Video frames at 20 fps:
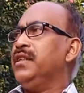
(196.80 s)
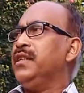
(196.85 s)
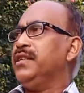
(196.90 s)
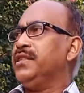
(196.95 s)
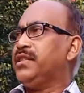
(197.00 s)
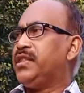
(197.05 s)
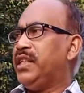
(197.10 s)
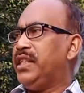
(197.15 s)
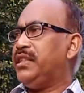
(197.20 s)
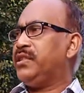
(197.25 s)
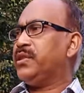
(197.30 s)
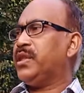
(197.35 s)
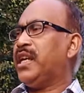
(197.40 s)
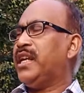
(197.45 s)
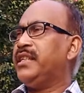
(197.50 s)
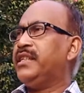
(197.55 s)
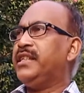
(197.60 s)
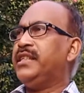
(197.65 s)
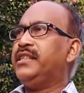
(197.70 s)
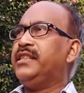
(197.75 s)
says
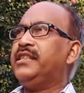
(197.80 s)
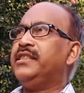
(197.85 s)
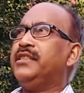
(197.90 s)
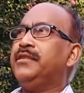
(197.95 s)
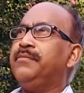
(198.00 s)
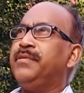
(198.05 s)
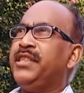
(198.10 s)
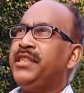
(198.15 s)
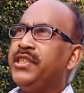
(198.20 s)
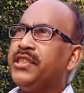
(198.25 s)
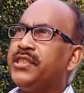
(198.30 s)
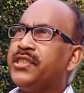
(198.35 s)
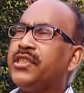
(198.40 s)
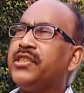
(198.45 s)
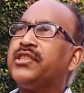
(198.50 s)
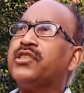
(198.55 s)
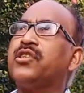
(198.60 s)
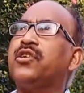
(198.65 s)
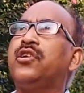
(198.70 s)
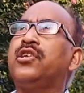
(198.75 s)
that it is
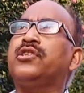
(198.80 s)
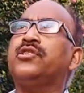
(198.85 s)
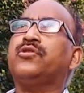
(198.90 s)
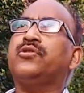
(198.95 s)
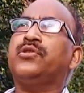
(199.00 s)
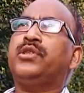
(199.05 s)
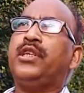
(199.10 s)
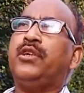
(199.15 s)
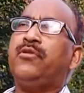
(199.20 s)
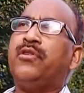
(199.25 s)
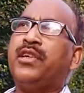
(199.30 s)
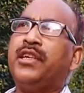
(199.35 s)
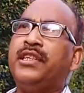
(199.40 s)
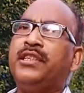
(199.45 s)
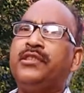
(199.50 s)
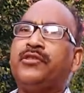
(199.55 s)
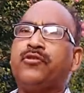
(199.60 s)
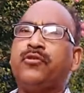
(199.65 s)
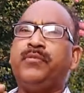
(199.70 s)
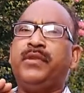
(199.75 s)
Britishers also, they were
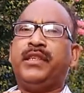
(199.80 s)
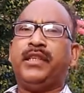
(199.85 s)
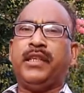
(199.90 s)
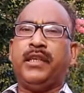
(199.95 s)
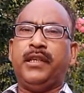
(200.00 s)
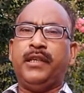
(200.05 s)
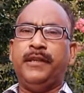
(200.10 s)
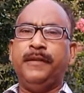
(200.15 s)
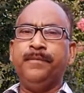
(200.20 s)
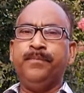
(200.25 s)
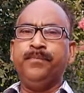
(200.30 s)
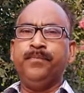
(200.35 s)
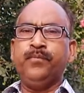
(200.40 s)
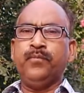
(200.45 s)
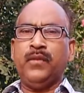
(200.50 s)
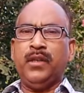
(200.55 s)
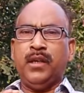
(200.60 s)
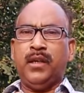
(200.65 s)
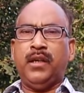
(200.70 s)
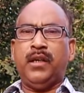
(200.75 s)
instrumental
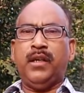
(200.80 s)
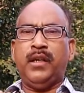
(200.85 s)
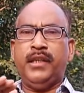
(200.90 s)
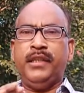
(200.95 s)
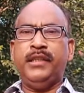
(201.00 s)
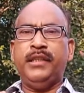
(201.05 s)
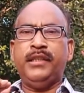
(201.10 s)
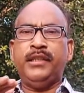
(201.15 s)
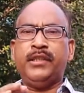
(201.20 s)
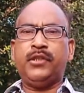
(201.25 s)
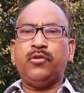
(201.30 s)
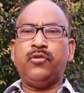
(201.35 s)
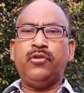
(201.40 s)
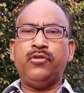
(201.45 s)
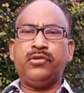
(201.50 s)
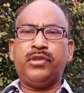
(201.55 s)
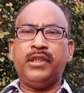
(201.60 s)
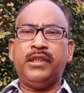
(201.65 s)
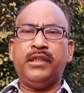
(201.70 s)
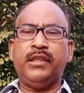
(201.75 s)
in
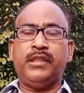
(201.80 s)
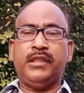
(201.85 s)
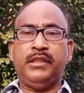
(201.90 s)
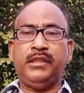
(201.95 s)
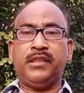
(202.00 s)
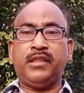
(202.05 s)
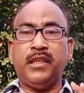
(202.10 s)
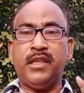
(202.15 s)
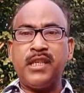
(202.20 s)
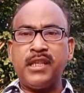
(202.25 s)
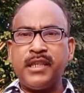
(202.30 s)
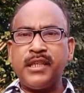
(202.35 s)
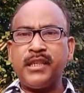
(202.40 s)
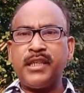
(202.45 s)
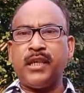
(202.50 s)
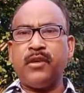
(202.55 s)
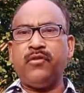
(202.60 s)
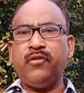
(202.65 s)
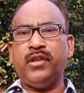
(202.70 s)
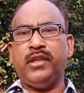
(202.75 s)
introducing. It is
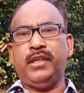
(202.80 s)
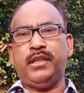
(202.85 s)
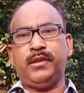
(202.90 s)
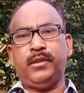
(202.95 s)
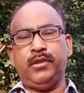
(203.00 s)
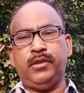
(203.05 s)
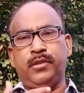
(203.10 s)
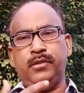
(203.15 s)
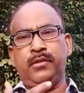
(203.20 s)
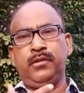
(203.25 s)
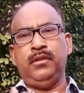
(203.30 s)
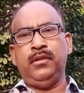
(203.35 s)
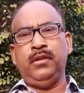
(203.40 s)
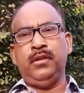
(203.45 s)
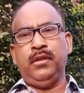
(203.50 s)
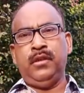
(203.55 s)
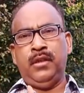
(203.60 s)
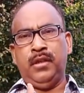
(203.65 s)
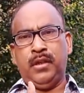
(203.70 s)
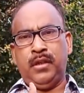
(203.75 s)
Calcutta where the
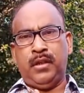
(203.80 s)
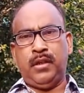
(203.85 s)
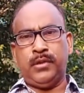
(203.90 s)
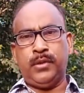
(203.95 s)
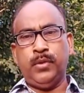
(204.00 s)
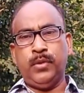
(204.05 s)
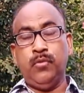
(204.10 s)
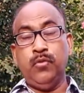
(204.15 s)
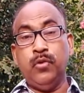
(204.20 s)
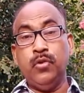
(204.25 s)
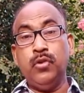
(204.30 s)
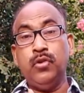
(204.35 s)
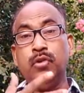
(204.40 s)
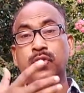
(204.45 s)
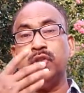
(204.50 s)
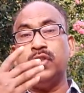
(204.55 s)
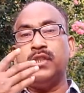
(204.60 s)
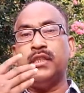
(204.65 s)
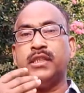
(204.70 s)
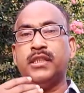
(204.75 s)

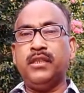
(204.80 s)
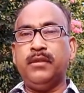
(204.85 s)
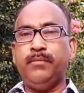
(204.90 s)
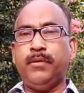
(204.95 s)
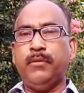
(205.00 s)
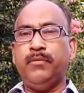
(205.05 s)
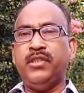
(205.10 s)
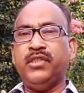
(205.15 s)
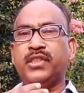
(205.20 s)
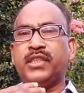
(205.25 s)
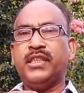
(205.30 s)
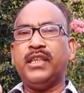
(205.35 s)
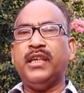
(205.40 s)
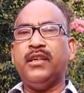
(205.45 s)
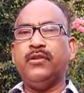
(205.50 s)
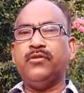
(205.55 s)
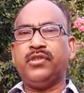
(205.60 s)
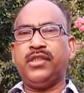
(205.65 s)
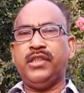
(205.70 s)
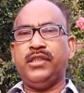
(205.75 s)
old publishing
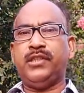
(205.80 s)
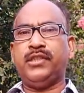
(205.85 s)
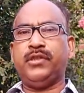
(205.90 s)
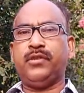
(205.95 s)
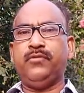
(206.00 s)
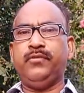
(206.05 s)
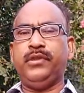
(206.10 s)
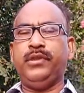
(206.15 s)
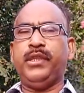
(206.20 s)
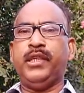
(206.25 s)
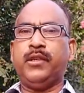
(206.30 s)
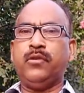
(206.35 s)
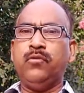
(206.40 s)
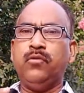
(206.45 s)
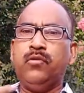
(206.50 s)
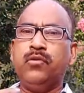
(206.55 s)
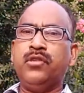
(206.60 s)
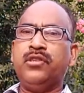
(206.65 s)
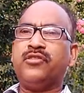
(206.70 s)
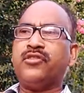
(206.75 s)
houses with their
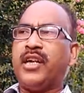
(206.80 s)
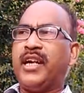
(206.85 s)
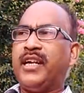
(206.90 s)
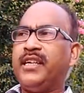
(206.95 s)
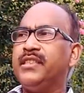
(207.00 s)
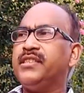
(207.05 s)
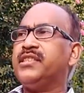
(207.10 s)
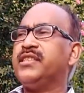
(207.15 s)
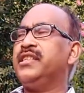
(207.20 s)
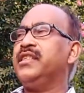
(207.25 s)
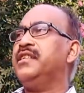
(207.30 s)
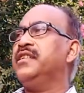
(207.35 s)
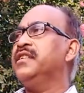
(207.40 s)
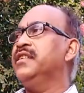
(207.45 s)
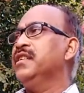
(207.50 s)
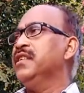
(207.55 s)
old traditional